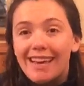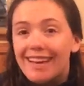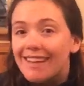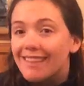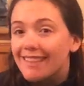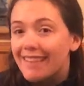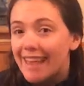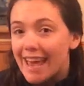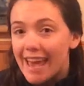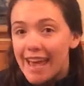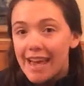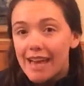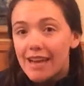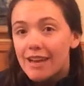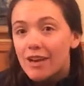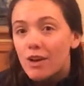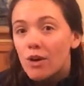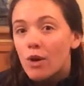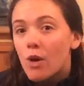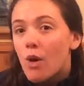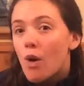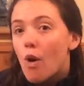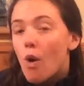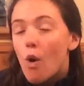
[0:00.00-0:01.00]
a lake
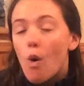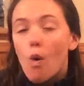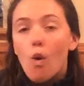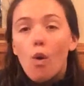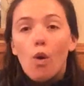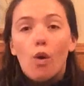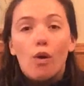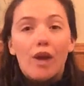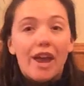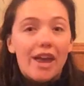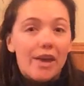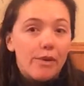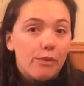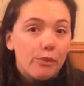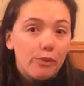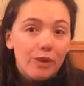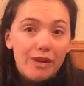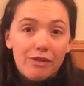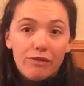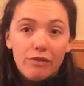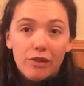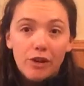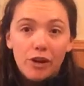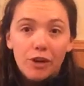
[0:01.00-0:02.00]
or a
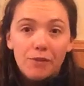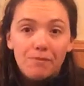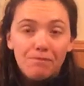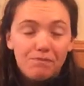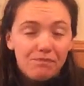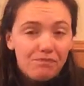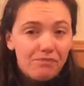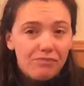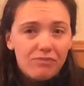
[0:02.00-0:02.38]
river